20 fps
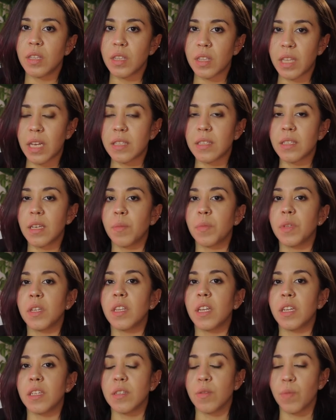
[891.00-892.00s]
that's something
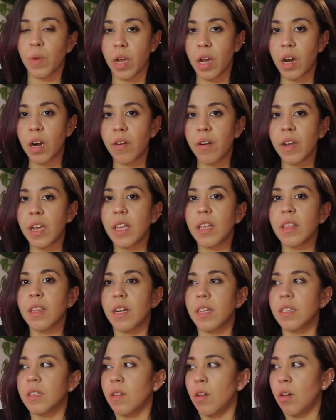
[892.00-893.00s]
that is recurring, that
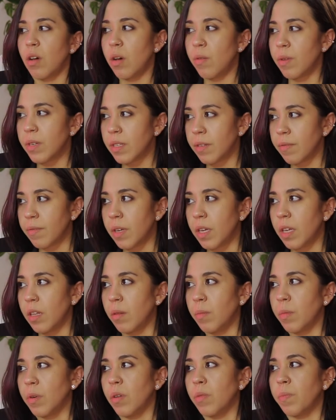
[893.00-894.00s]
is always
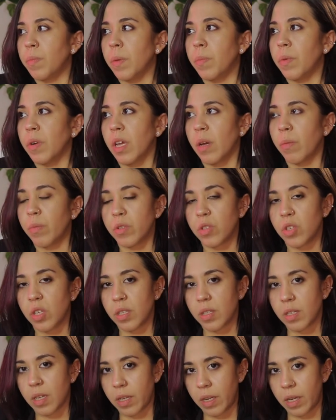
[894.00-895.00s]
available, people can
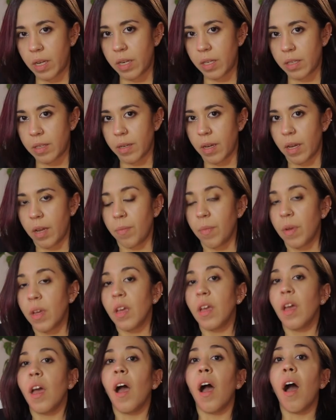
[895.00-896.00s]
purchase at any time.
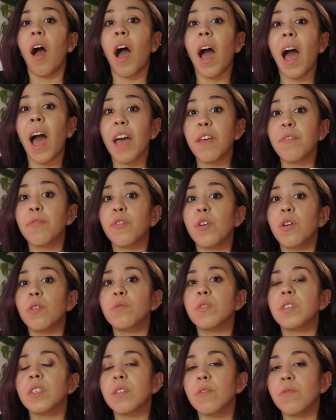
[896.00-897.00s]

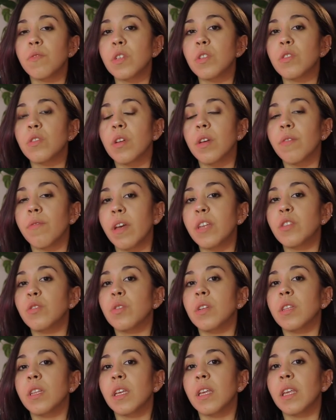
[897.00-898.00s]
iPhones
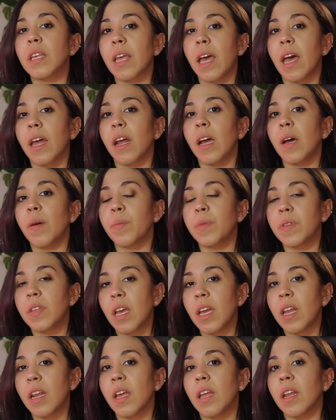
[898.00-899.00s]
eventually get
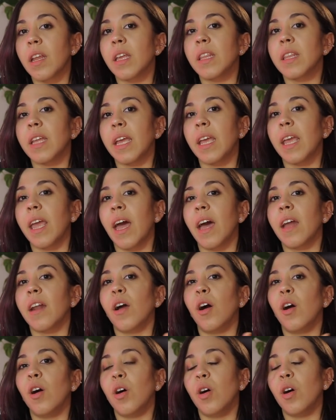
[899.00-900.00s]
updated, they get
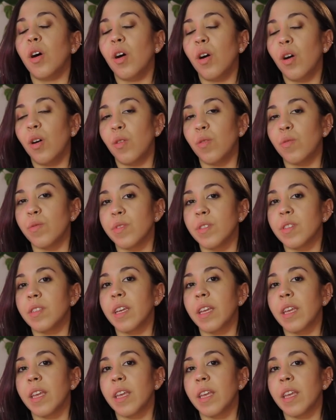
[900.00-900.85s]
old, they